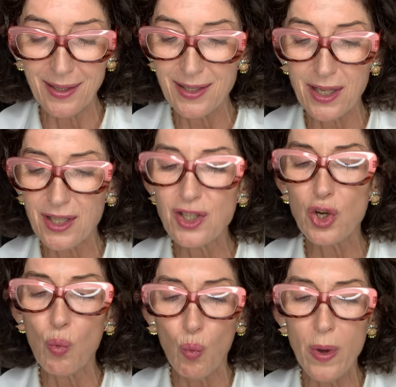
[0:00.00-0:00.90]
such
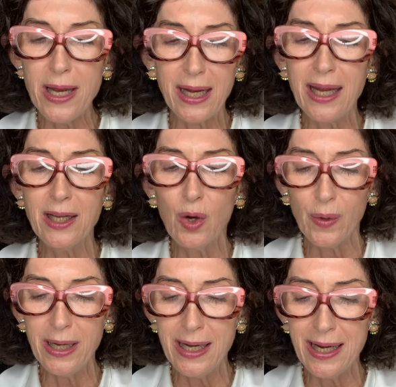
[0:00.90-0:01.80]
a weak
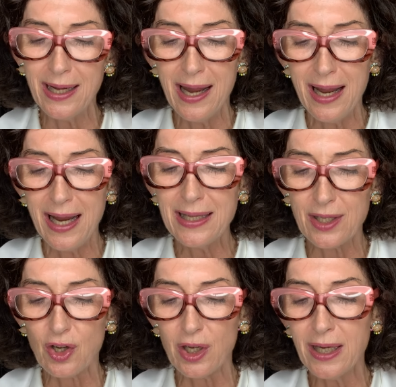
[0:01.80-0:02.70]
ingredient. It's
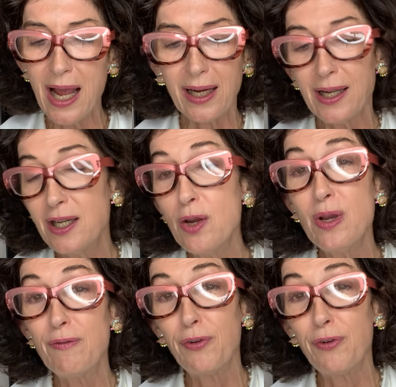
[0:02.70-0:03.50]
certainly not going to do it.